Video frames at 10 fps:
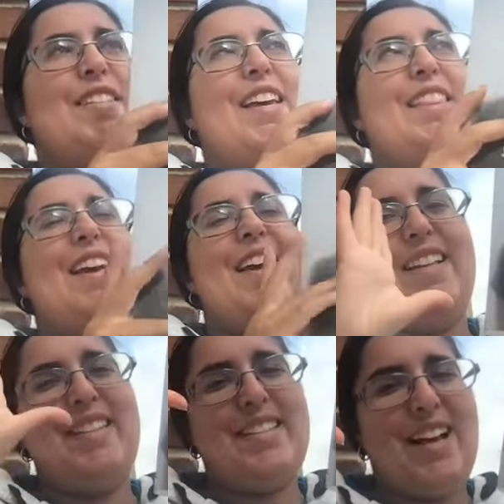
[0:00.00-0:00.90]
like the
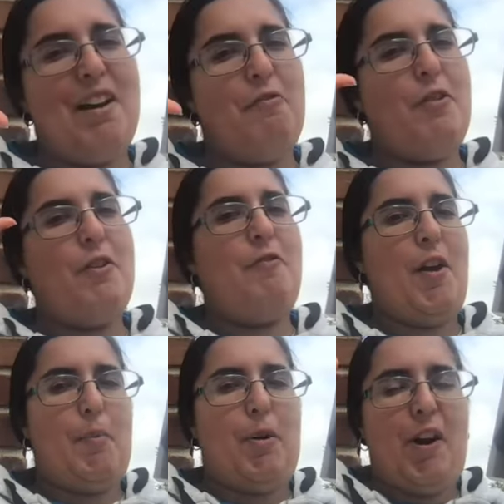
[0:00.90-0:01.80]
hints of
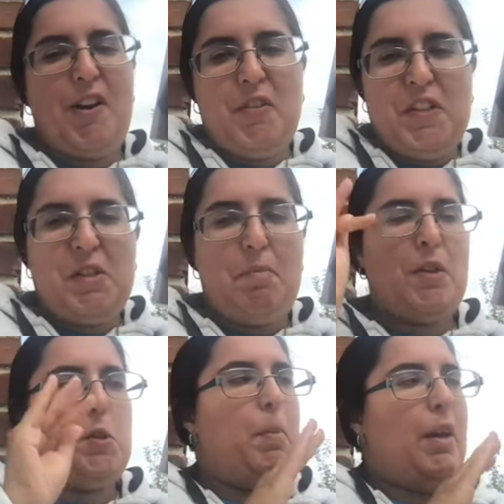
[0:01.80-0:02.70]
vampirism
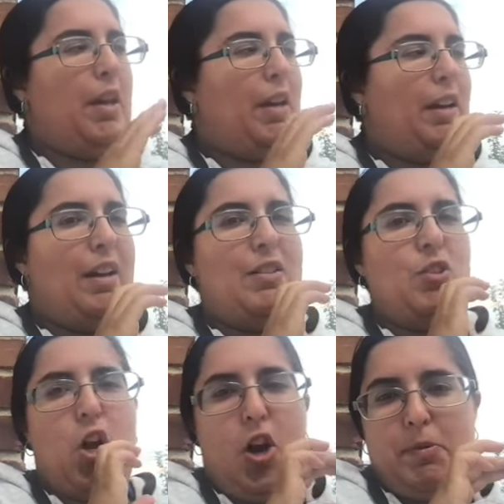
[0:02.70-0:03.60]
that's being
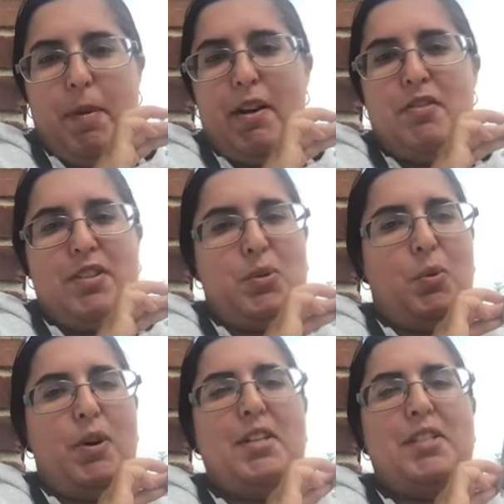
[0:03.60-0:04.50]
talked about in the
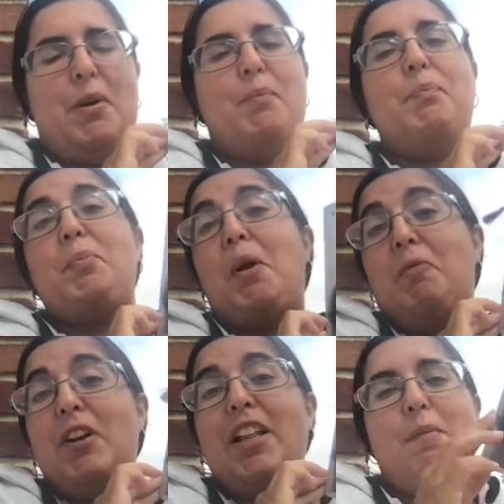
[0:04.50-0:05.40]
story. So,
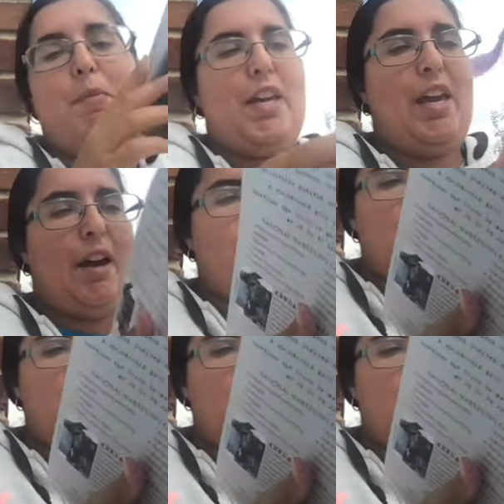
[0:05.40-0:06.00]
really, I'm liking it.